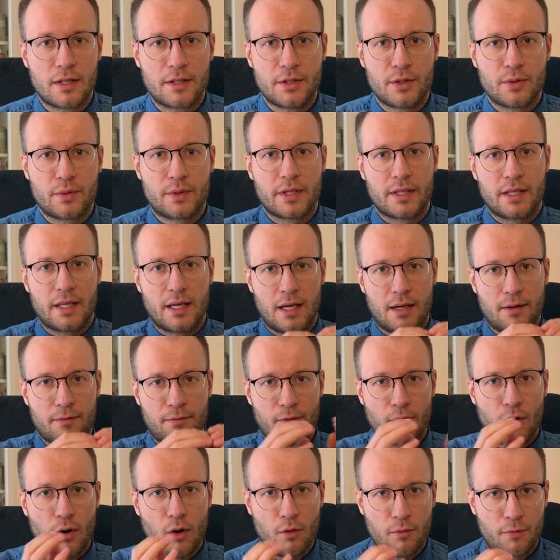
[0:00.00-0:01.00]
you can have
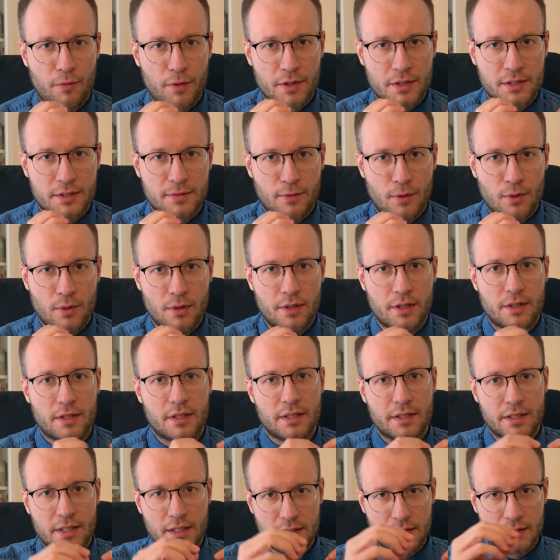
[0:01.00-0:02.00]
offers folder,
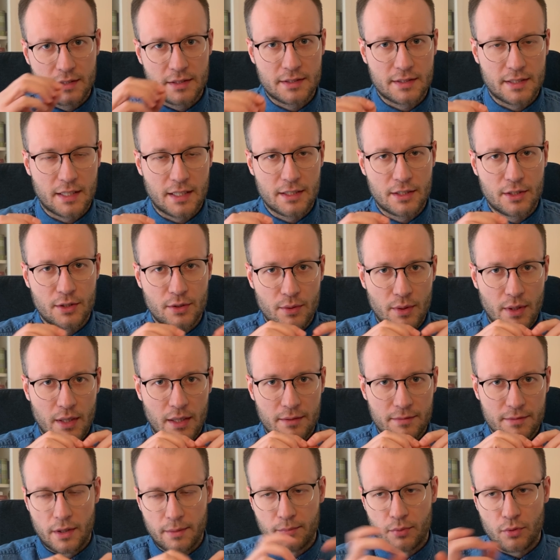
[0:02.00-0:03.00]
and then inside you
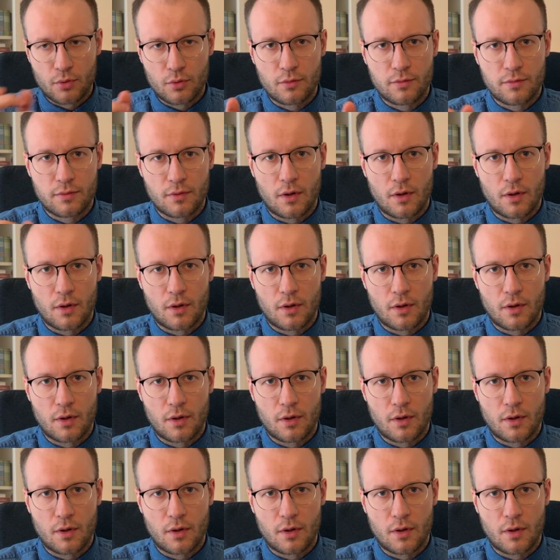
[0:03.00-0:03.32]
have this approve